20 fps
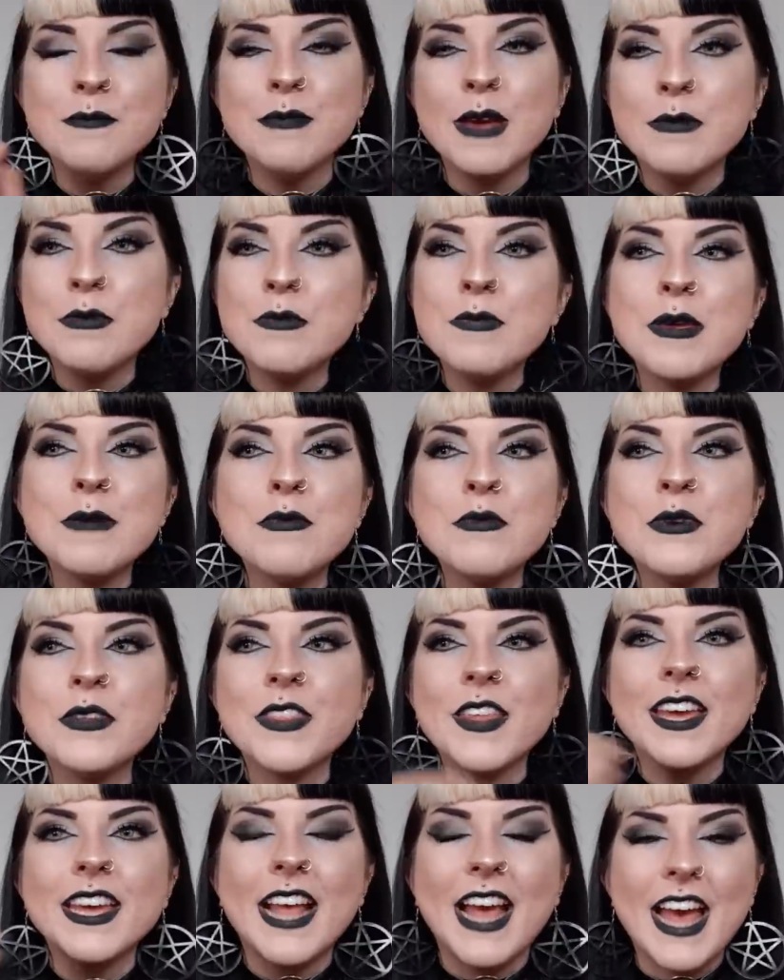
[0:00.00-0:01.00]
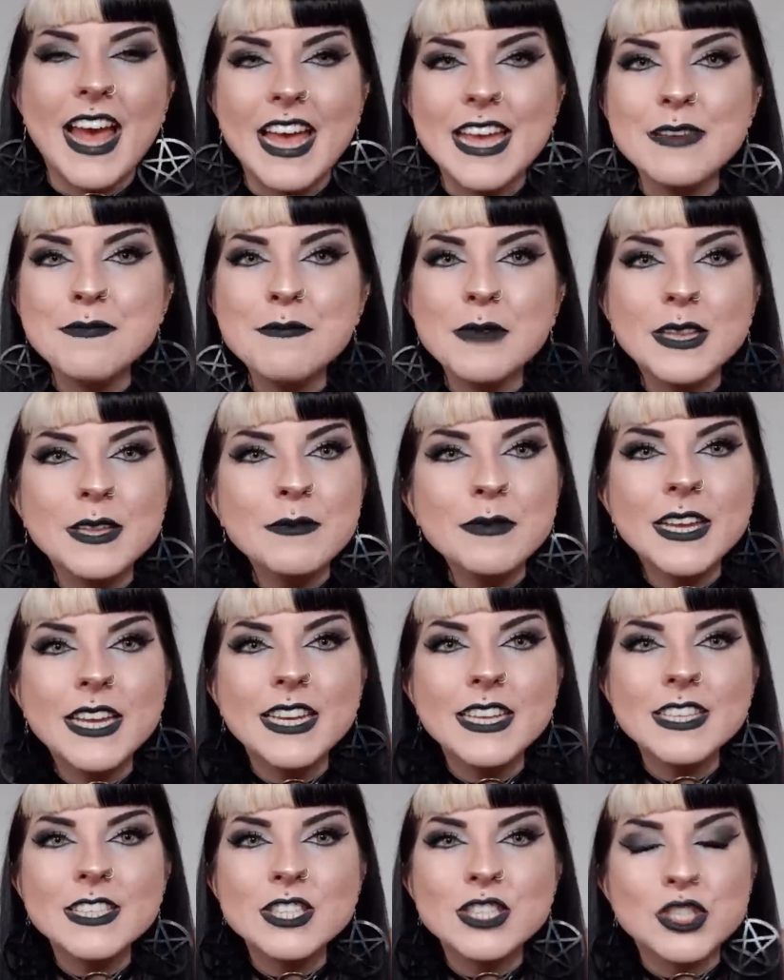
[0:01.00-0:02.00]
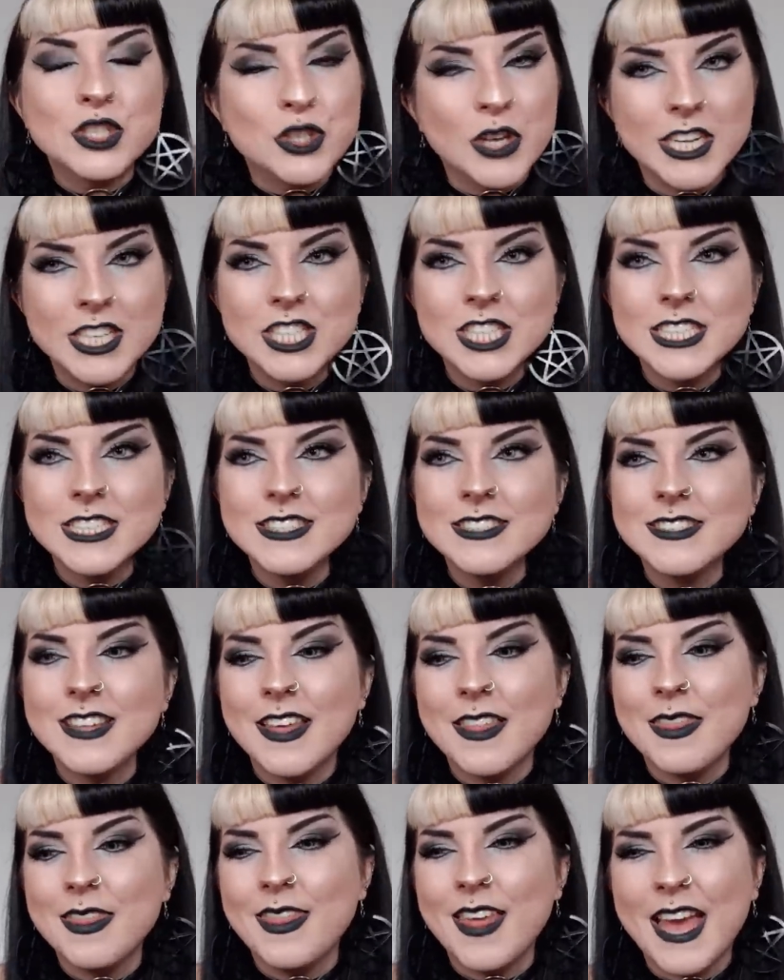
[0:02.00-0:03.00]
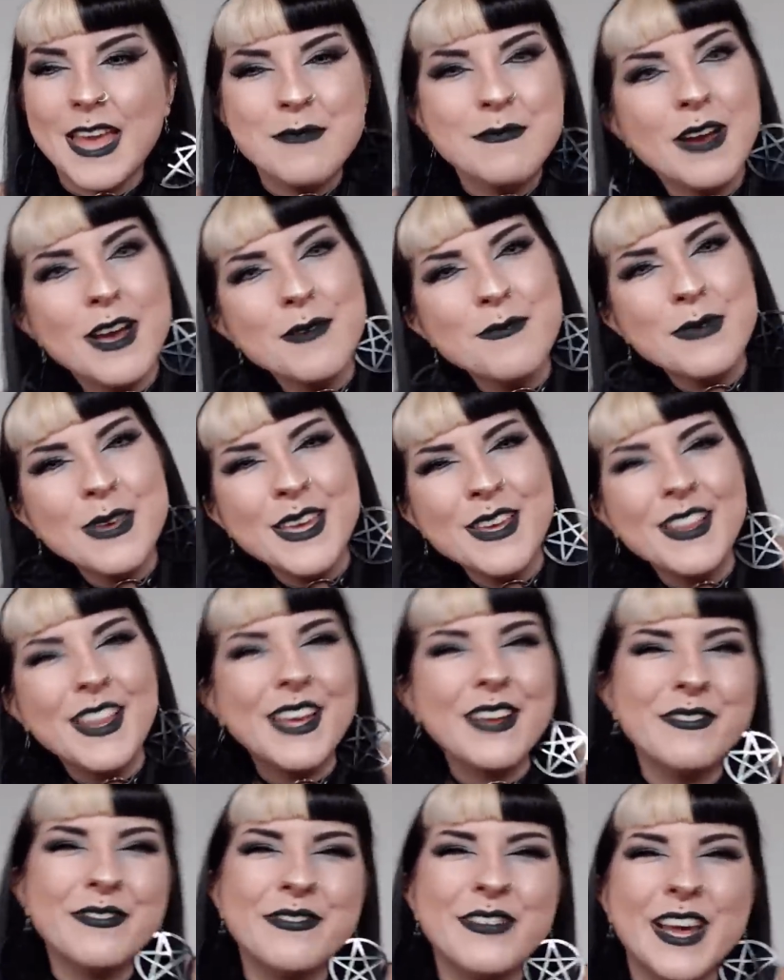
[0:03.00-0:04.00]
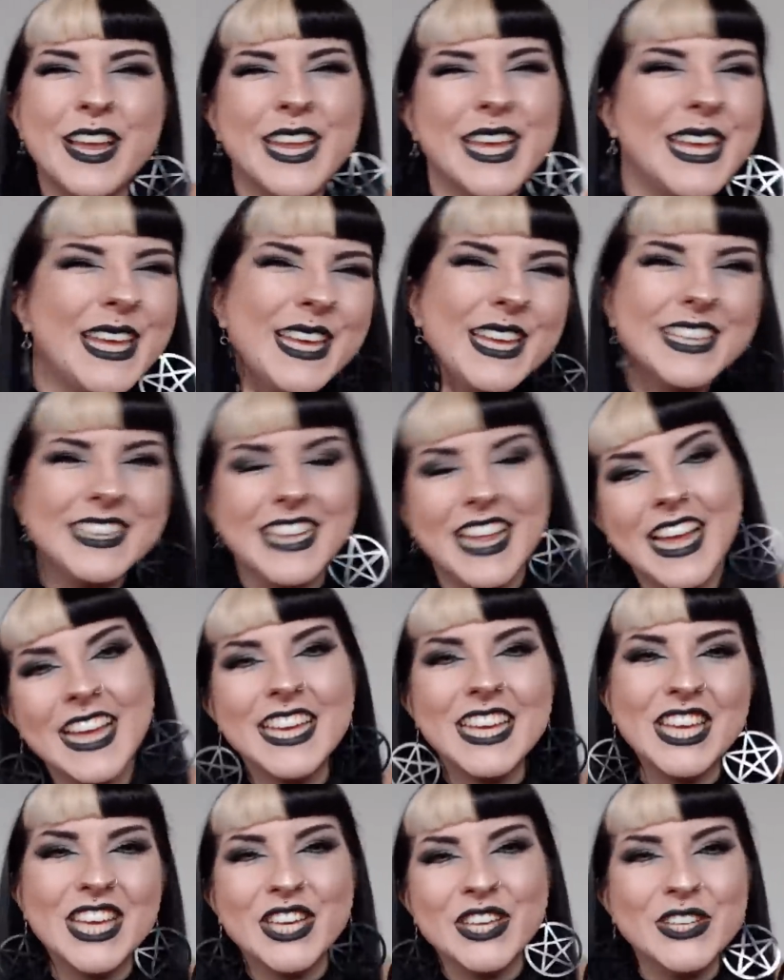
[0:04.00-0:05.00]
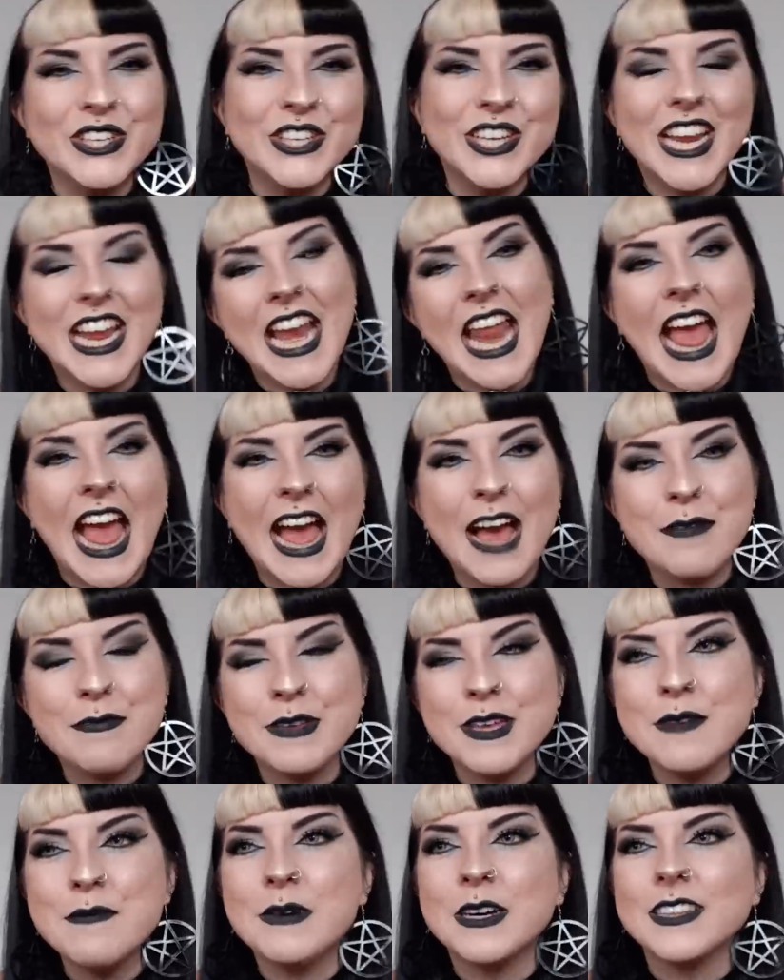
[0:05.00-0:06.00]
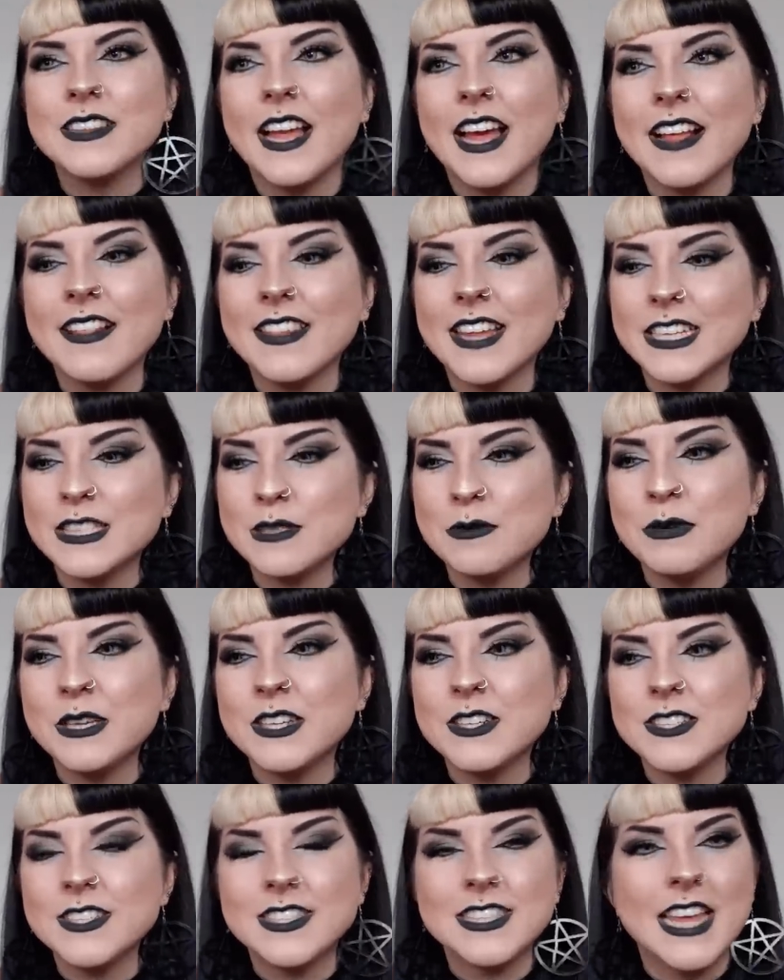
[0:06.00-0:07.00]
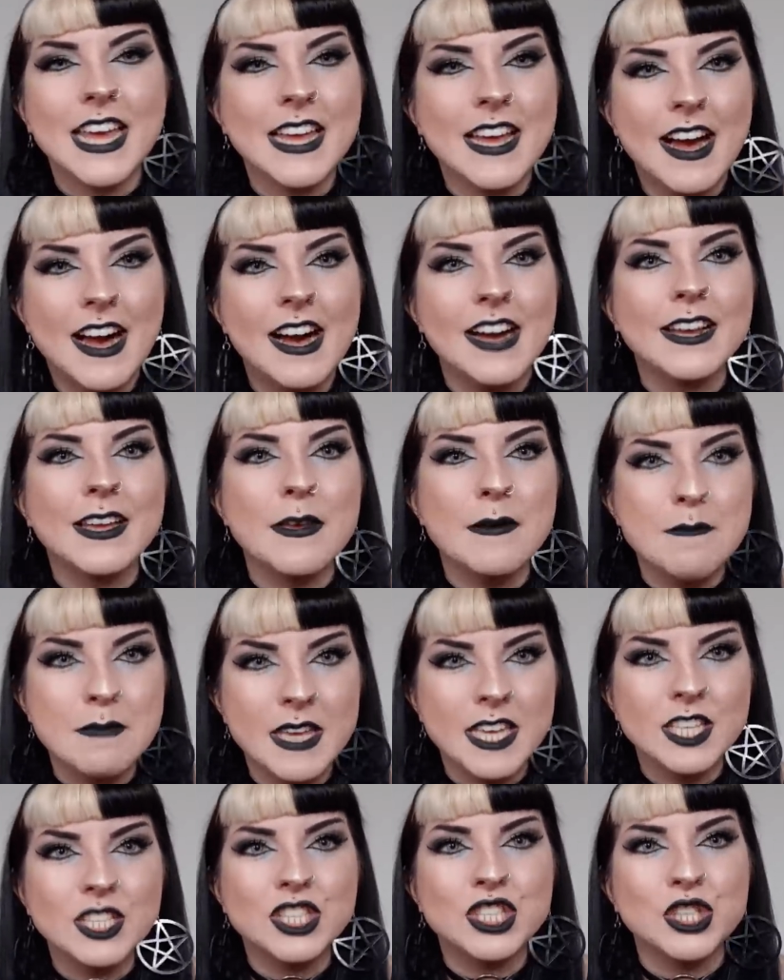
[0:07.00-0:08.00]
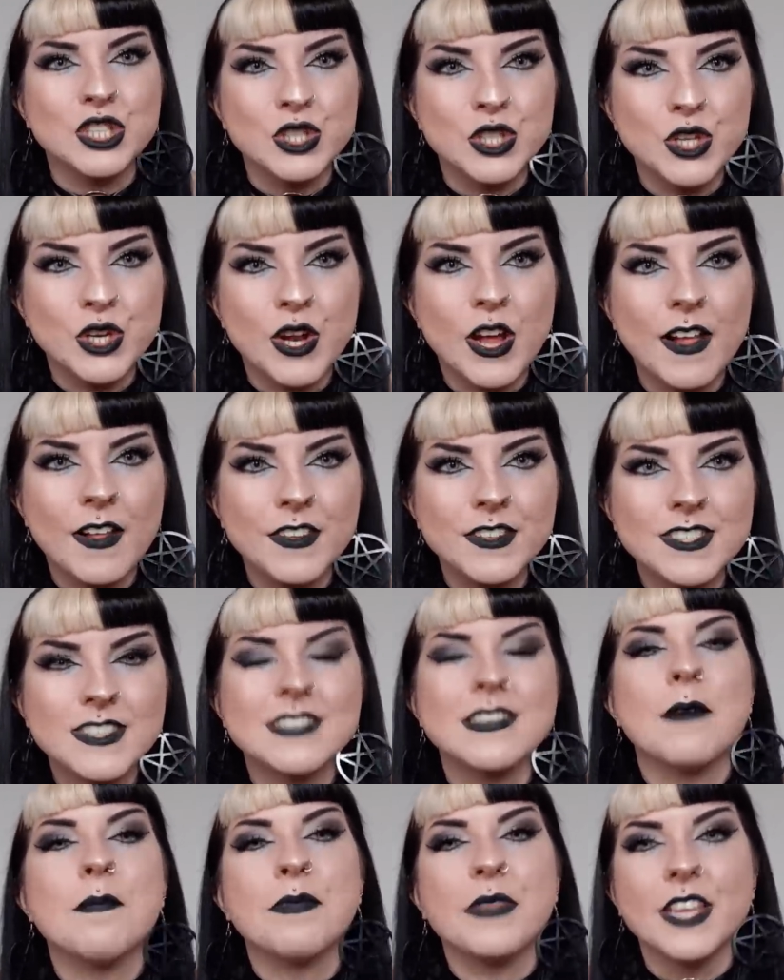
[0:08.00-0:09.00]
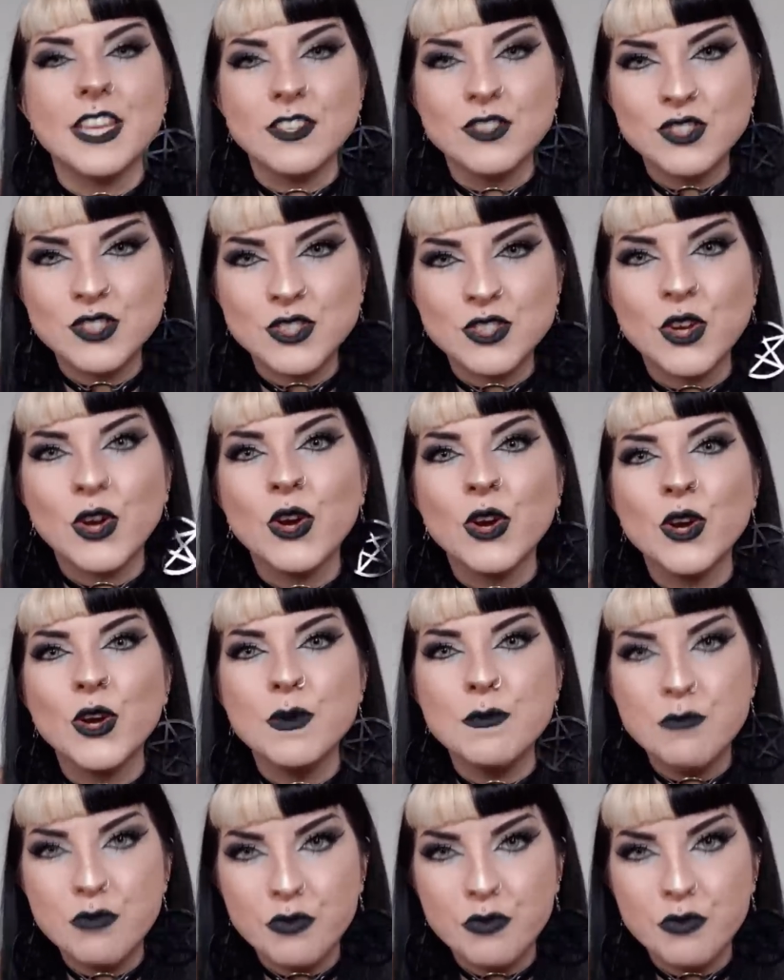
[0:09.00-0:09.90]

Maybe people with like eight millimeter stretches, they might be like funny and like cute and happy, but like that's because they can't commit to something so